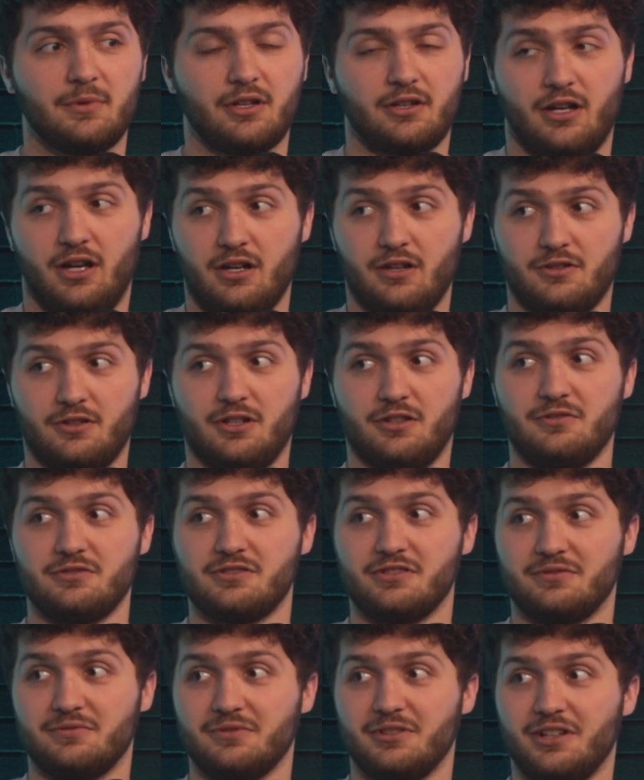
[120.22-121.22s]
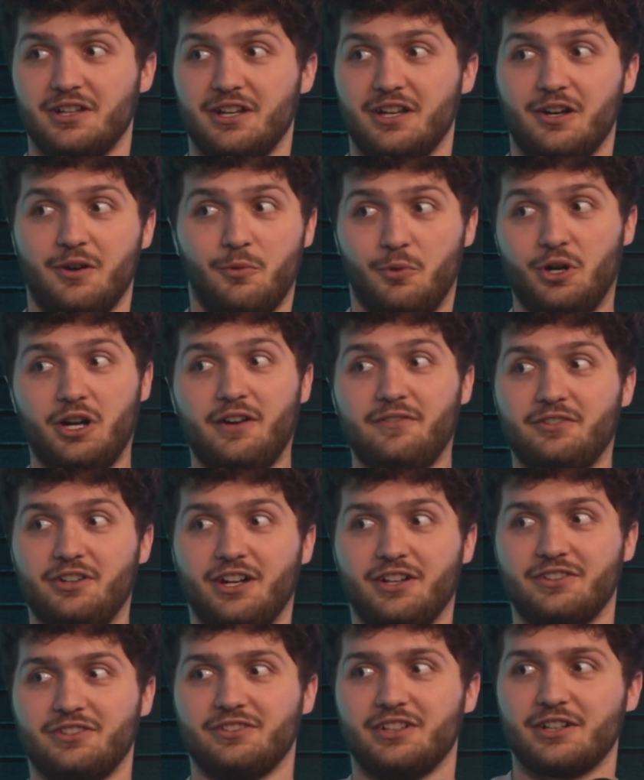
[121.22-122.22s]
be like, I don't know. It's just what I've
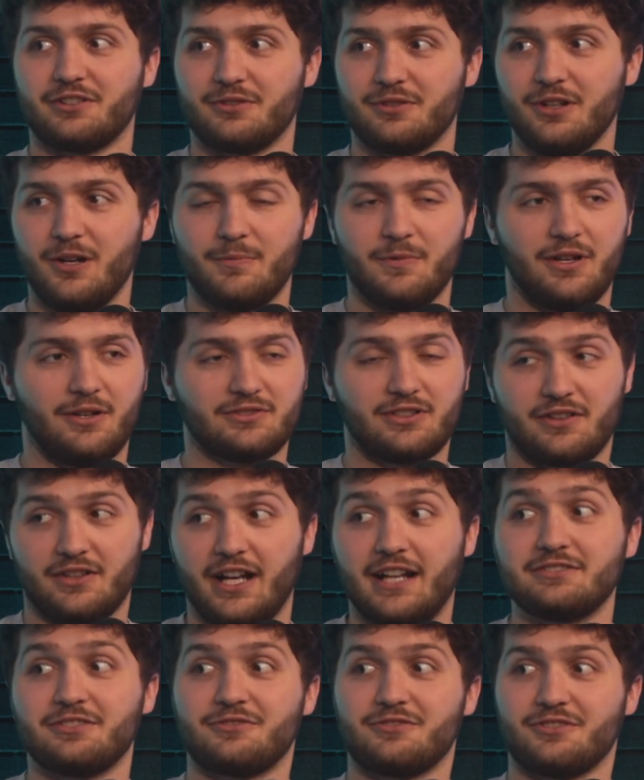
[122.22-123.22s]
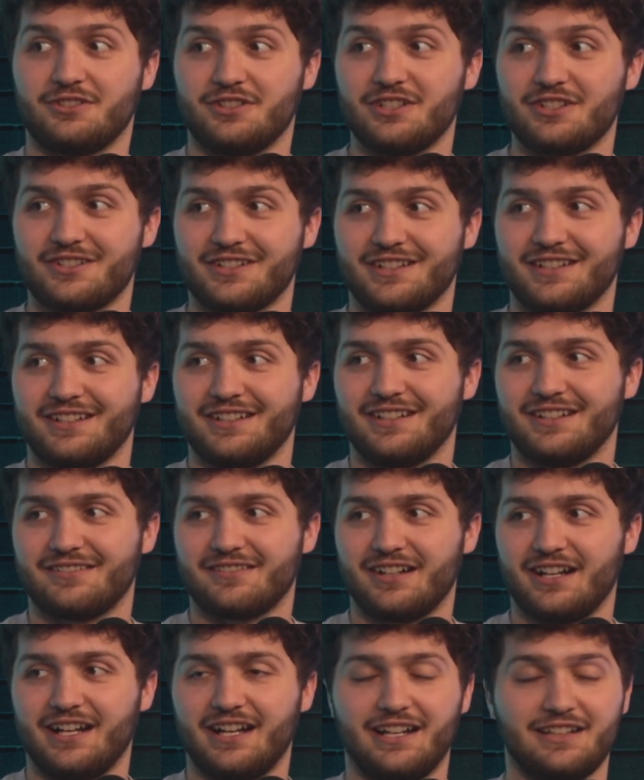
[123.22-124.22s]
done since I grew up. And I was like, that's a tradition.
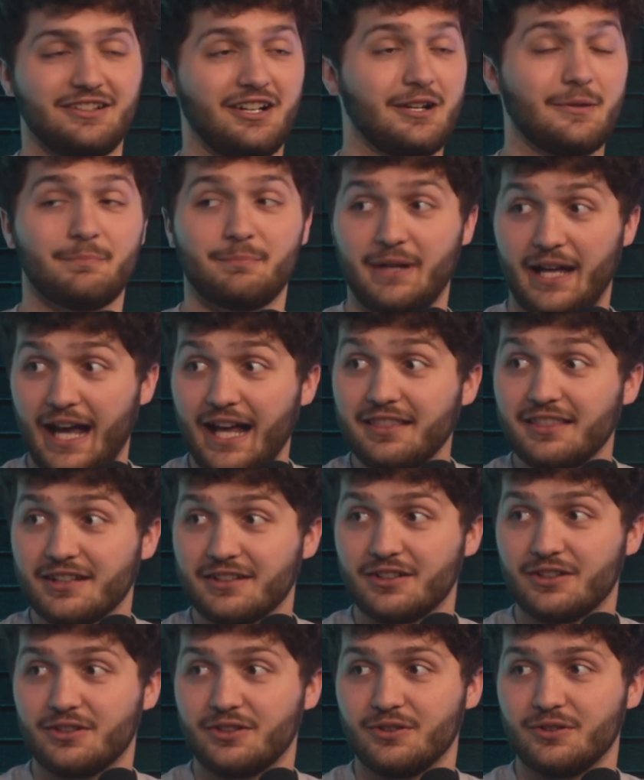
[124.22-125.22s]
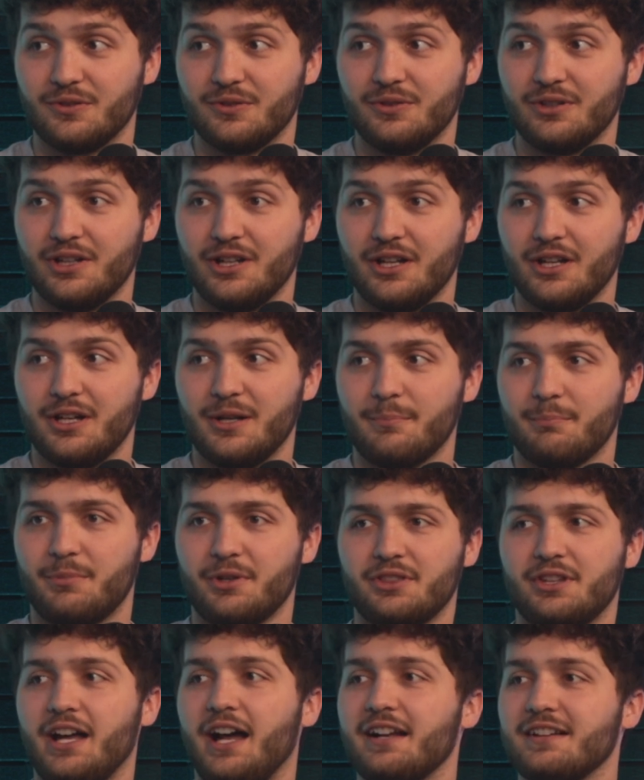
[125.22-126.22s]
Yeah. Right? And it's not a bad thing to do,
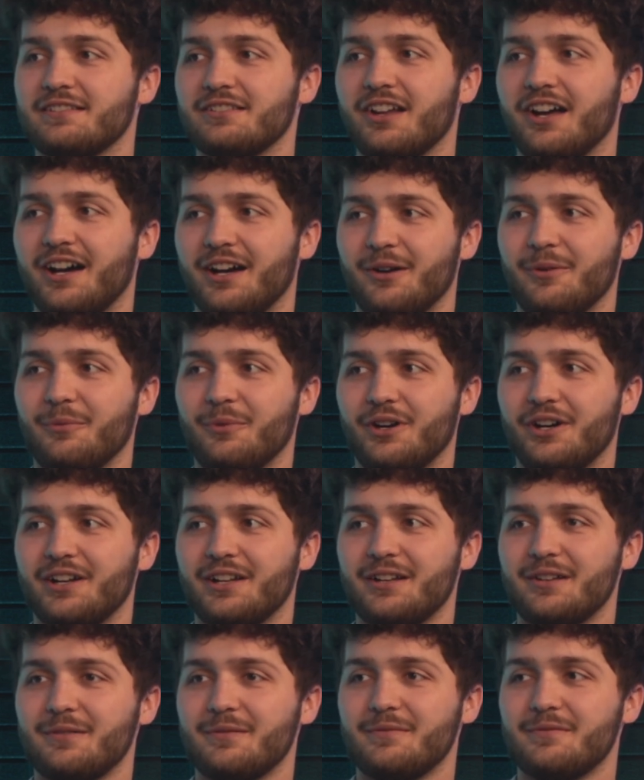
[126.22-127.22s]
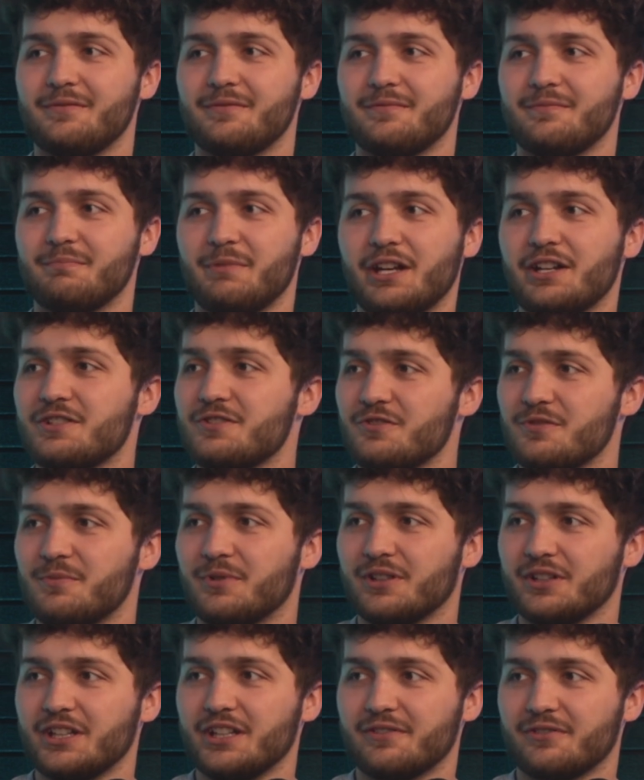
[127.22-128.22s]
but that's not what makes you a
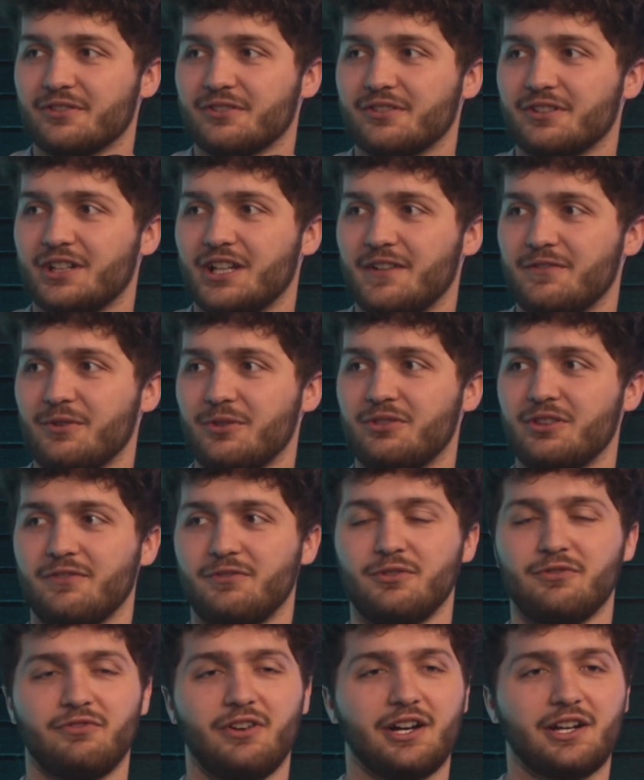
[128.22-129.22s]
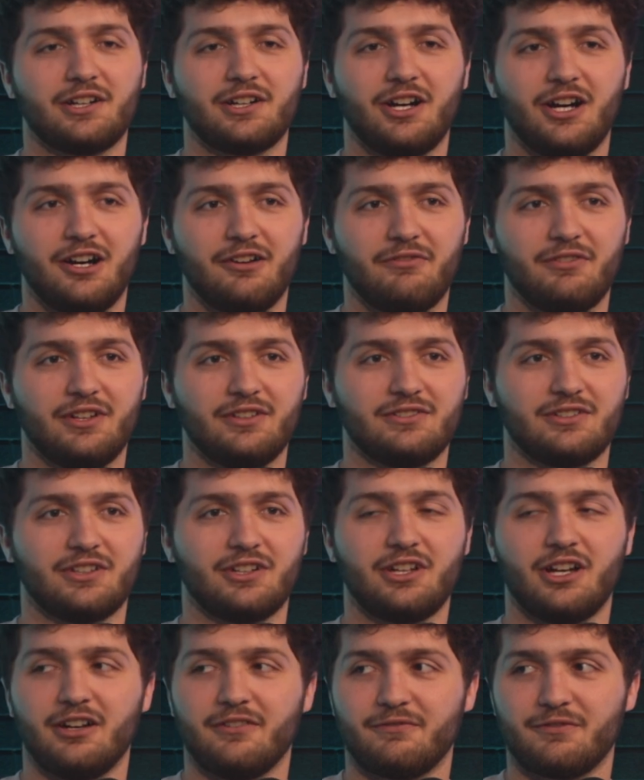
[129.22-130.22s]
believer. And if you if you find confidence
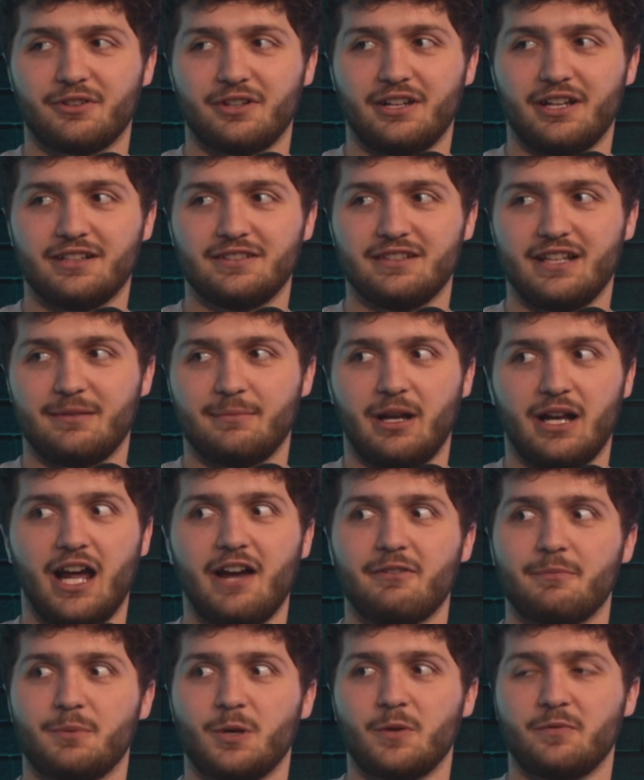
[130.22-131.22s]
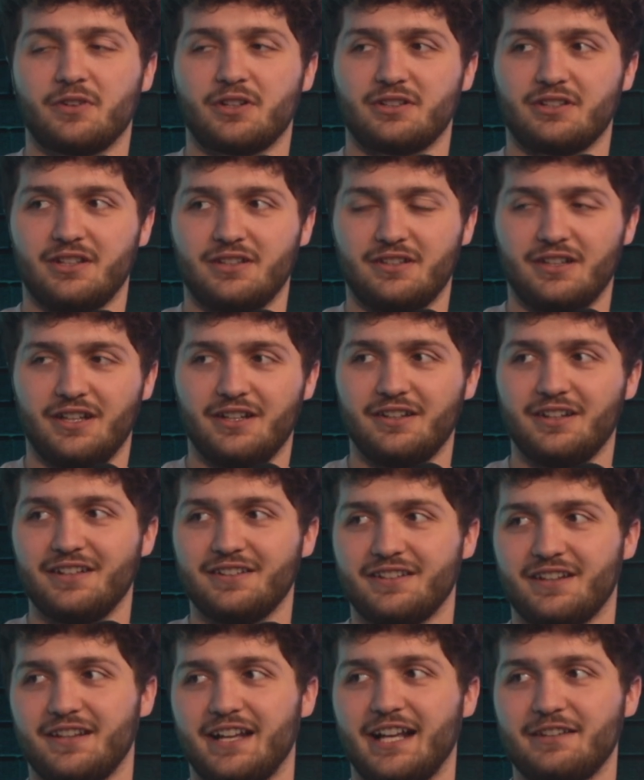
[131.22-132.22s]
and comfort in saying, man, I have a perfect
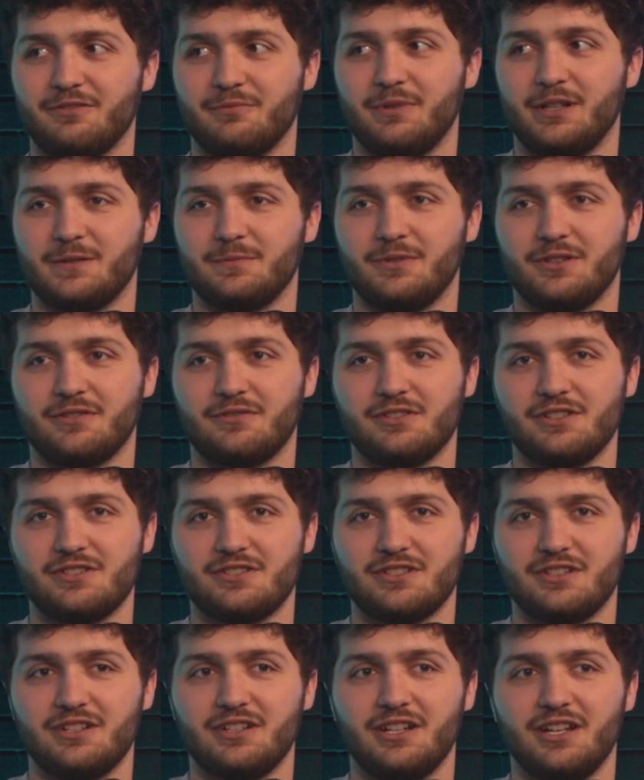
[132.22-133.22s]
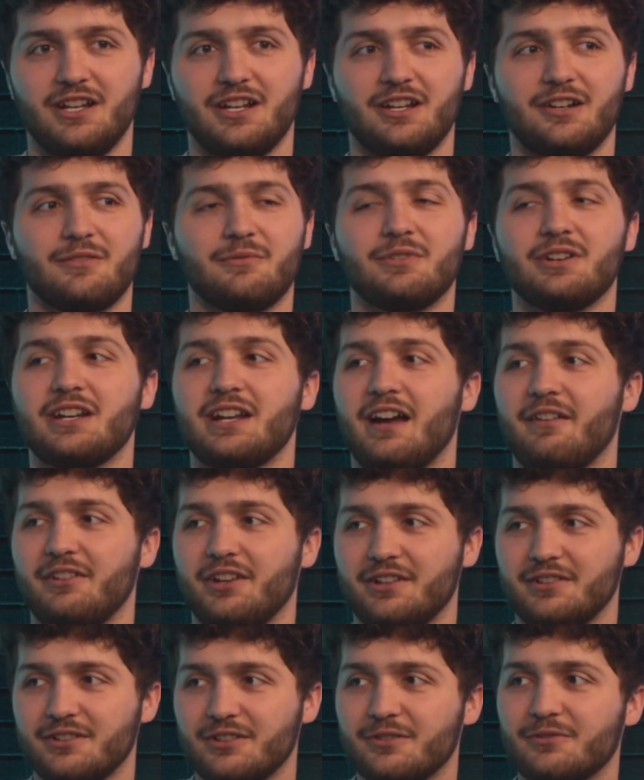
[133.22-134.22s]
attendance and that's what makes me a Christian, we need to have a
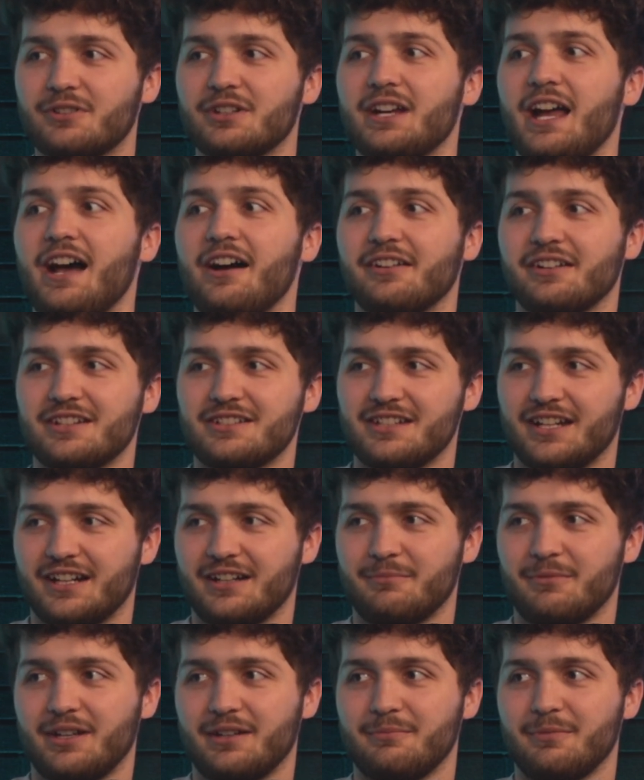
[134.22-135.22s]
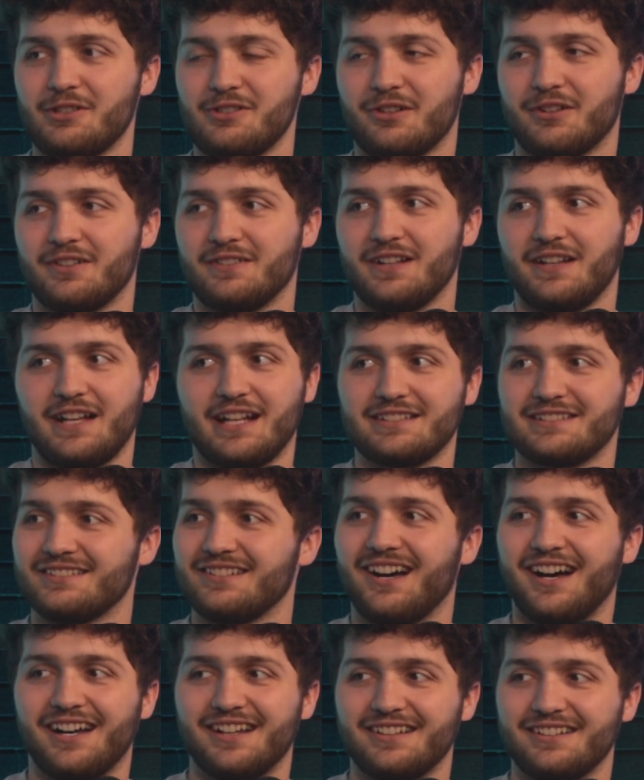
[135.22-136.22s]
little reality check and make you understand that's
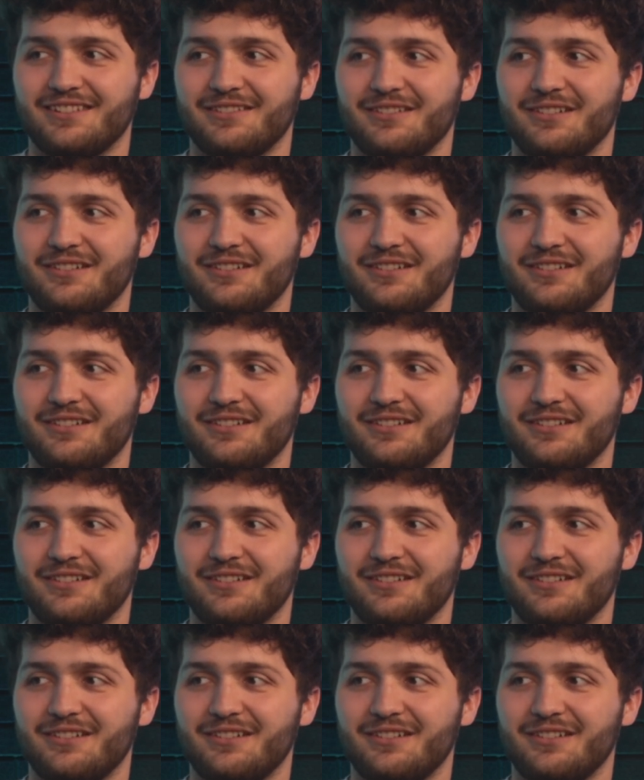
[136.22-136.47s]
not